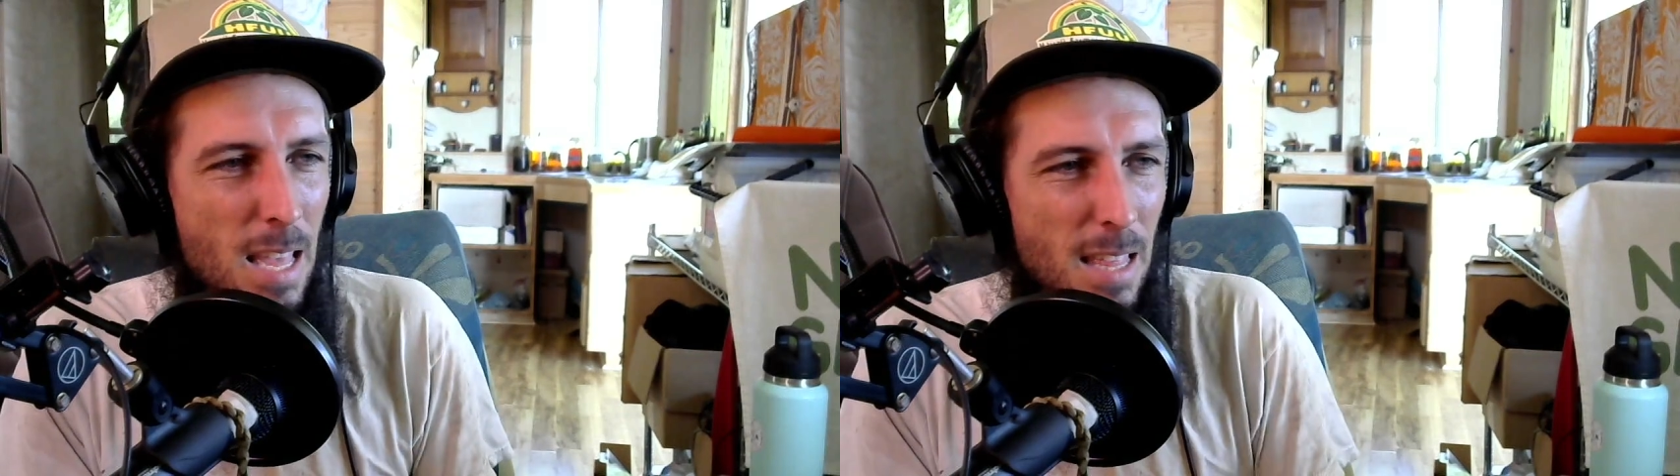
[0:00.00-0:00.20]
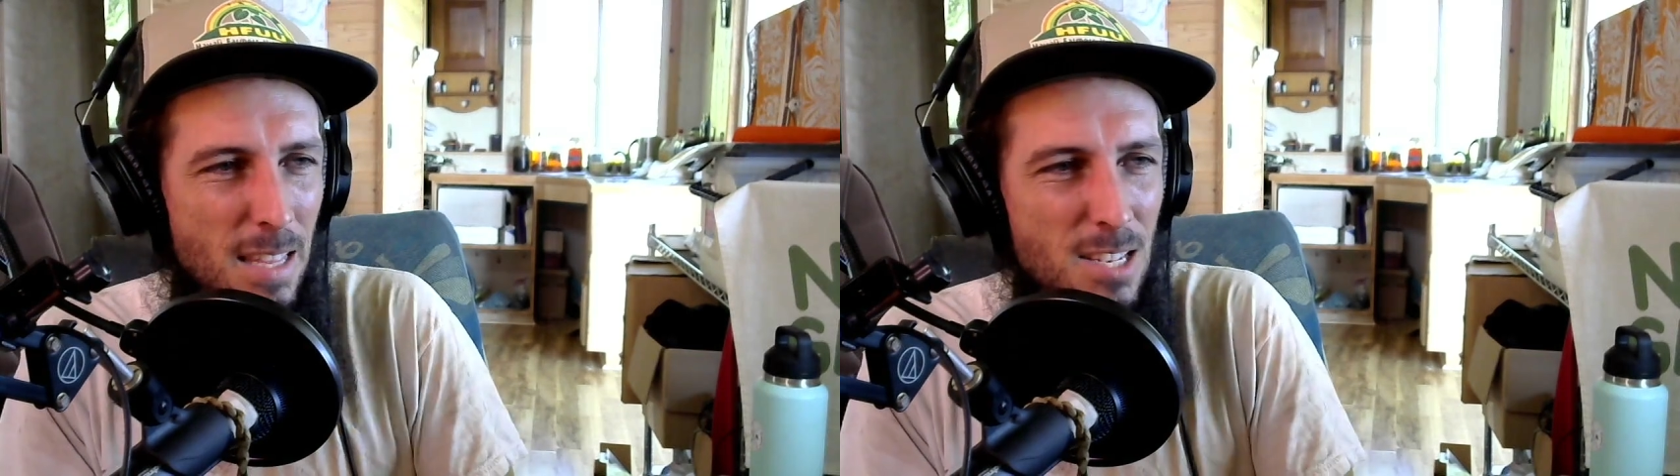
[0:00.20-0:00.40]

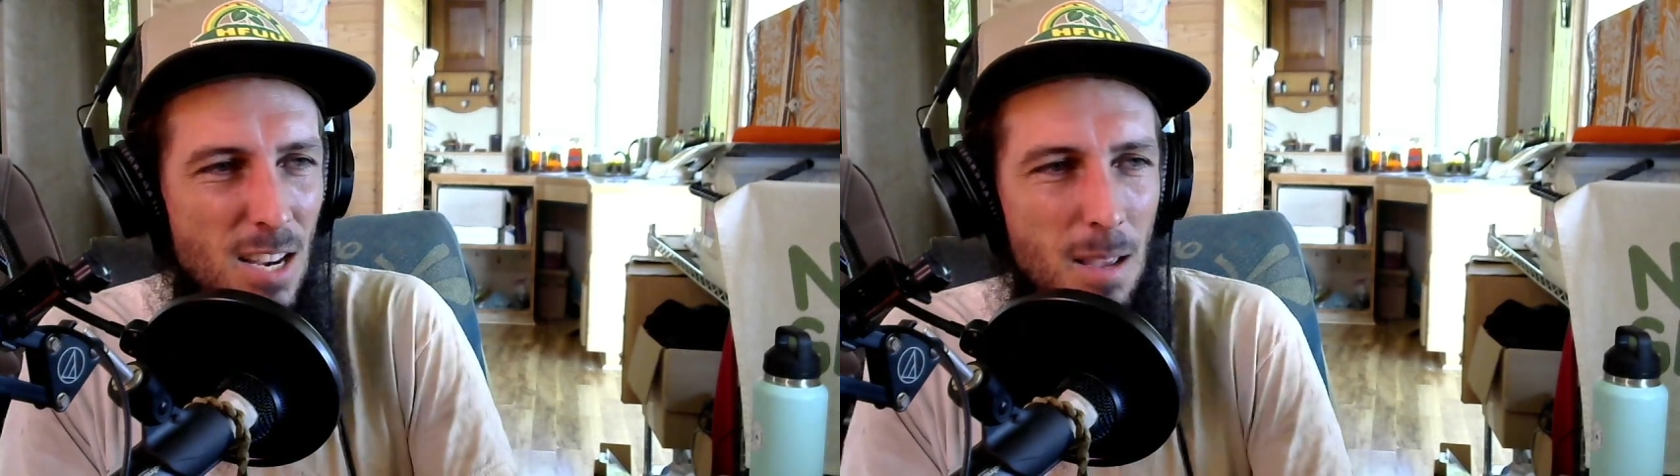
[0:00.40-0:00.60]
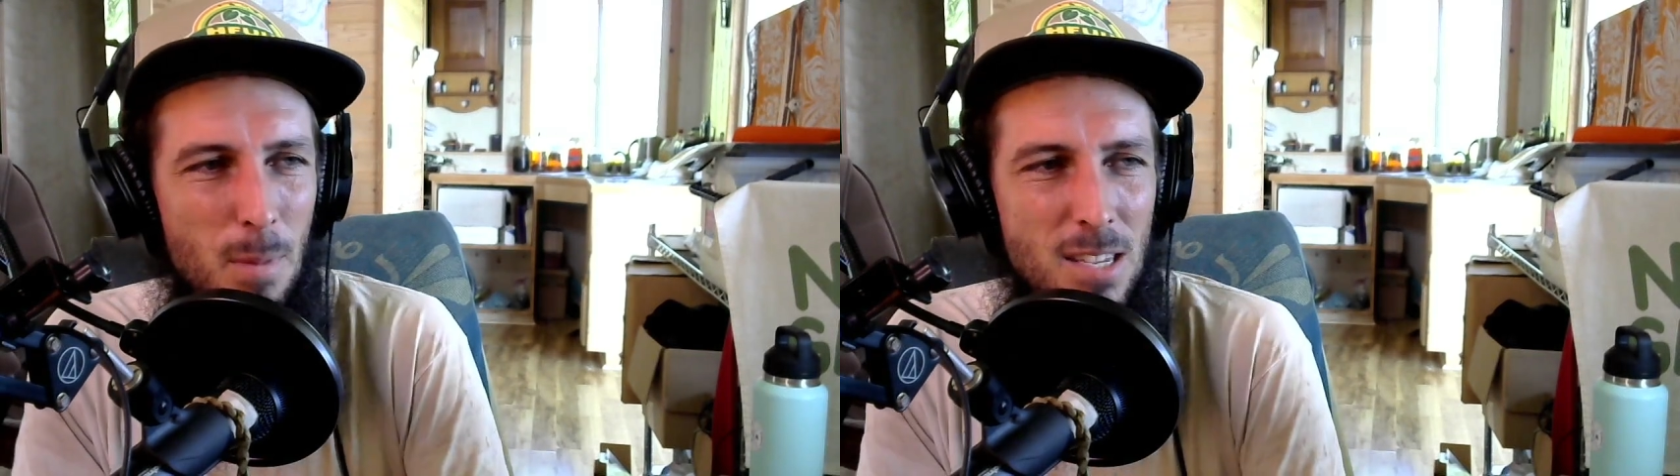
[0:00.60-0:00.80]
the
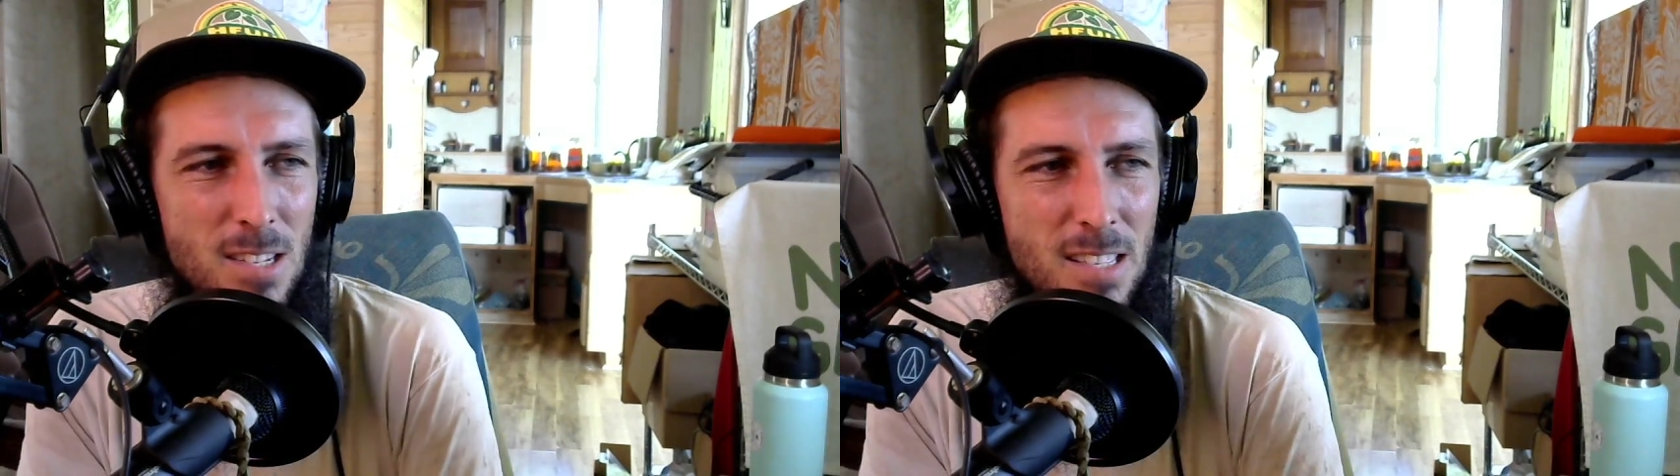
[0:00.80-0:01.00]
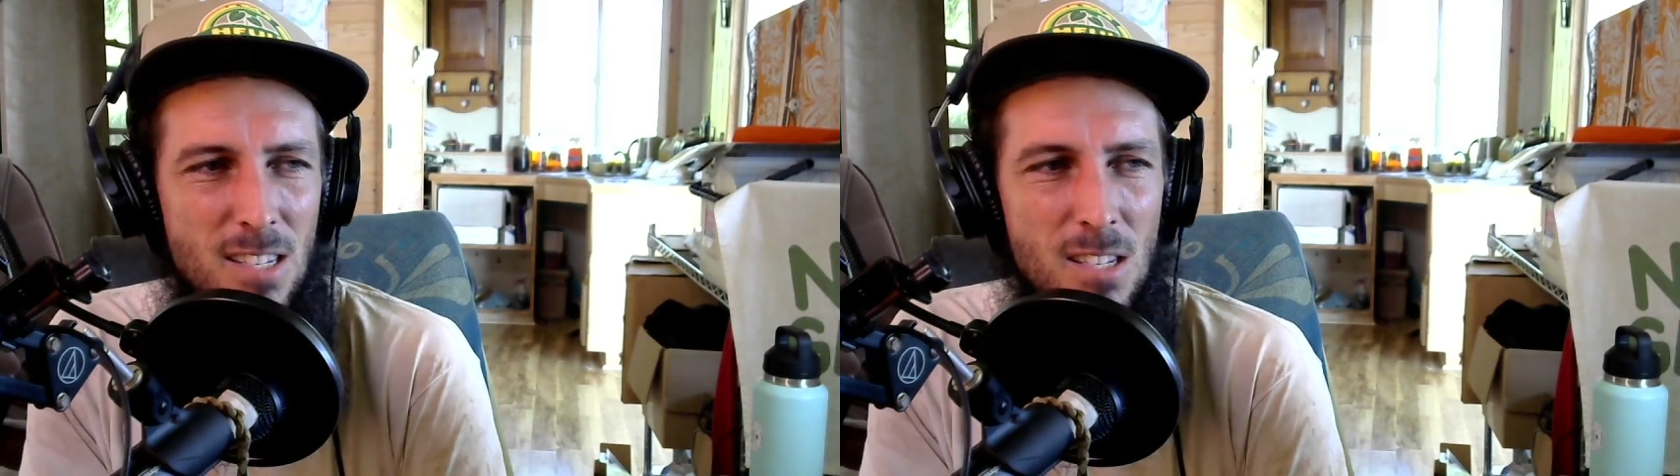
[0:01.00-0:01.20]
JMS
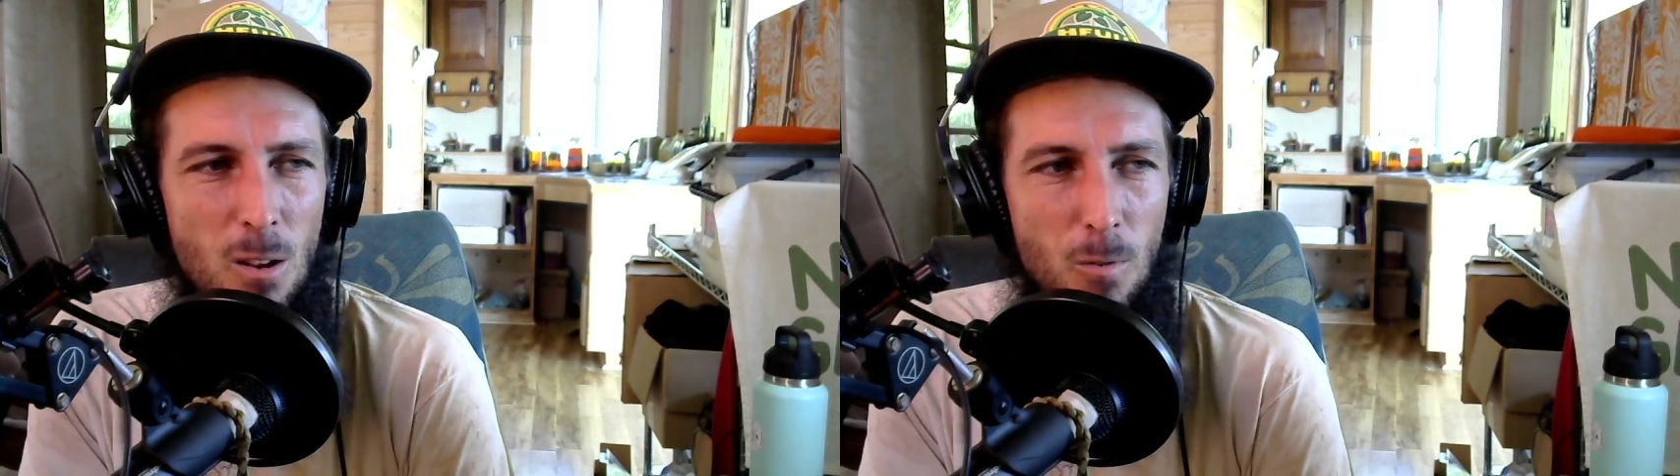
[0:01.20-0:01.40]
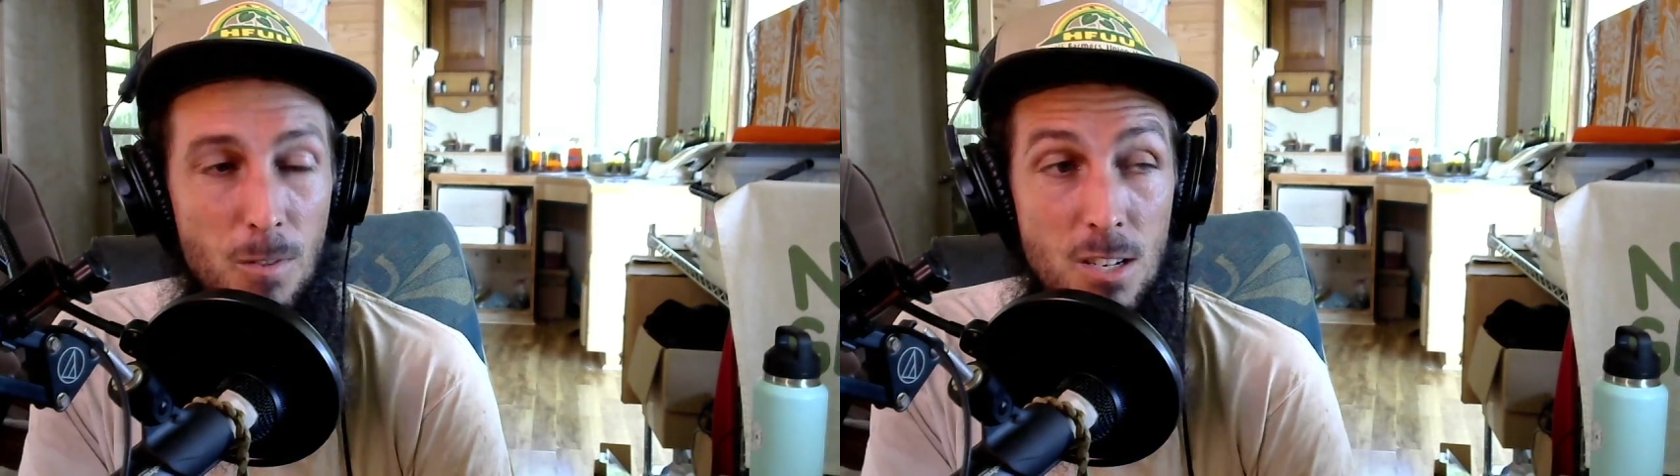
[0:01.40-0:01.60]
itself,